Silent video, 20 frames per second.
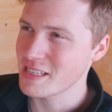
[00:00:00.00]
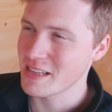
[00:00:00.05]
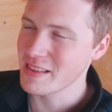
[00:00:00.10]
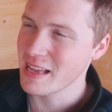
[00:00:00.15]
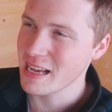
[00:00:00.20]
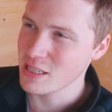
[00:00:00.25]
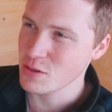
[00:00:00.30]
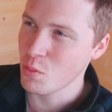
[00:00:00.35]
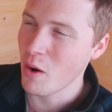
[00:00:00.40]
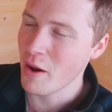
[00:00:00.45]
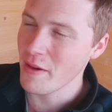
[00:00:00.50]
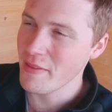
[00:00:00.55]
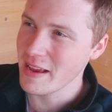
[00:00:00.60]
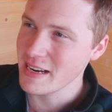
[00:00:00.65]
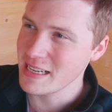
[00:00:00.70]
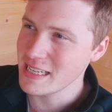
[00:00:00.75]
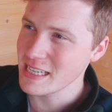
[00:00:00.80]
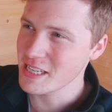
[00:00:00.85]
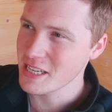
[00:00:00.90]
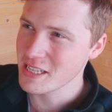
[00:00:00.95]
and that's why
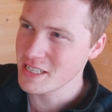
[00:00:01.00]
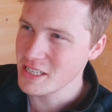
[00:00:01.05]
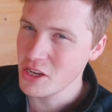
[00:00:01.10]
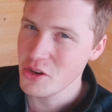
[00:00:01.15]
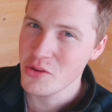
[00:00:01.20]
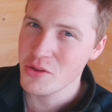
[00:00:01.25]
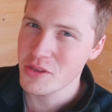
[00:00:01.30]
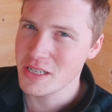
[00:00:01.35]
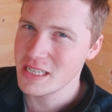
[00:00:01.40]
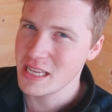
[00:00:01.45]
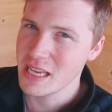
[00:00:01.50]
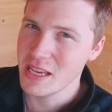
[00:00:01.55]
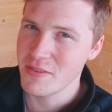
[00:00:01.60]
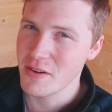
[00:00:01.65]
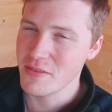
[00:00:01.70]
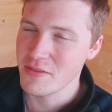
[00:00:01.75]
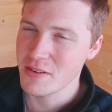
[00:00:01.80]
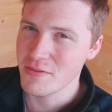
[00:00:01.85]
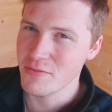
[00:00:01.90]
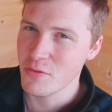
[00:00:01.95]
they discontinued the
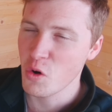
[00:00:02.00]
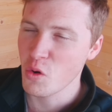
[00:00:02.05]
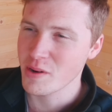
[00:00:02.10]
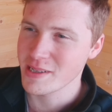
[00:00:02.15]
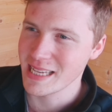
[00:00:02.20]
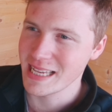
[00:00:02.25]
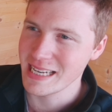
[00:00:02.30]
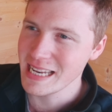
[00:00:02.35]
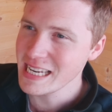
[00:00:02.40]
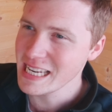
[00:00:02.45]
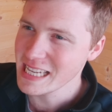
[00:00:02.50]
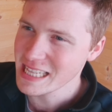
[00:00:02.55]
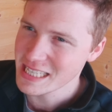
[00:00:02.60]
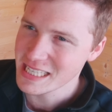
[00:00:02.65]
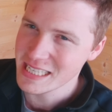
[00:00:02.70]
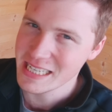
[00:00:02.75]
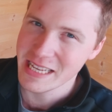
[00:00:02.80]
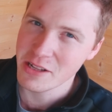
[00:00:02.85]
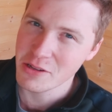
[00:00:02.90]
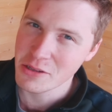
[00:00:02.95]
T-54, because they needed the
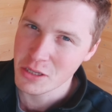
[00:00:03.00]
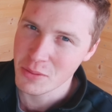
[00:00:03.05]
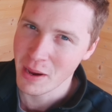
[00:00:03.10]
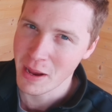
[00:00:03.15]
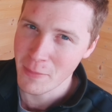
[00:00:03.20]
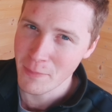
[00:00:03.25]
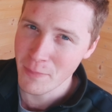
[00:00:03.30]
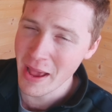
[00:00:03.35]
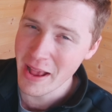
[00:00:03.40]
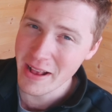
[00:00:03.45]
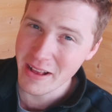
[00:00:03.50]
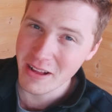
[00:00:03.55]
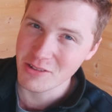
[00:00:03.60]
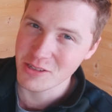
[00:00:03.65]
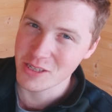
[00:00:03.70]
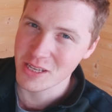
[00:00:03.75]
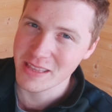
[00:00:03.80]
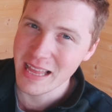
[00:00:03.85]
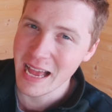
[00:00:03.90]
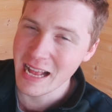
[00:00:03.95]
steel to make
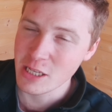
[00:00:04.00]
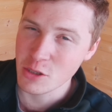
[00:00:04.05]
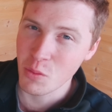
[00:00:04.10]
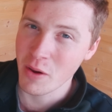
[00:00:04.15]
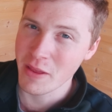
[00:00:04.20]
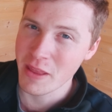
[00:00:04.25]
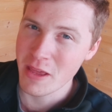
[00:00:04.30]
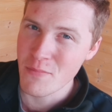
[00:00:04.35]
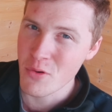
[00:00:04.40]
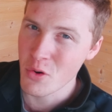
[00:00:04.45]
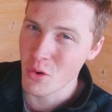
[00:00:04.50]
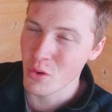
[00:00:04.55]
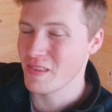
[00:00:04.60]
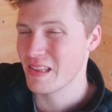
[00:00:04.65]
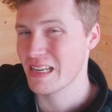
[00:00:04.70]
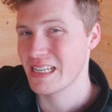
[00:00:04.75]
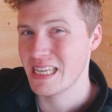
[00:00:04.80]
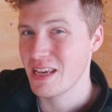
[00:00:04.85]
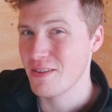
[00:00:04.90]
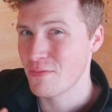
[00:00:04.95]
Baikals, and that's why they brought in
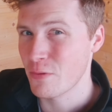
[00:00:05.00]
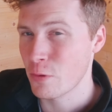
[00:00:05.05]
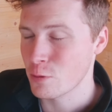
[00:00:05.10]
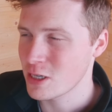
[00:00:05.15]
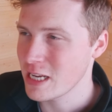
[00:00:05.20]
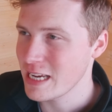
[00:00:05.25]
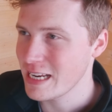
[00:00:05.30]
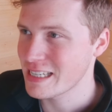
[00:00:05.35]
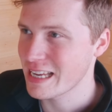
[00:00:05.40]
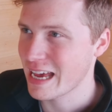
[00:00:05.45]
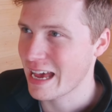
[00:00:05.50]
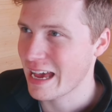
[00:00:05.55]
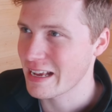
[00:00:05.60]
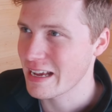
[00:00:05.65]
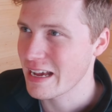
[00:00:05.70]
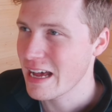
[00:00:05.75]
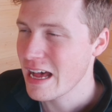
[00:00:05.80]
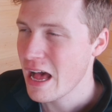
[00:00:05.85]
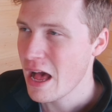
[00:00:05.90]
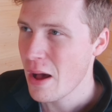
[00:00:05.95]
the T-14 tank.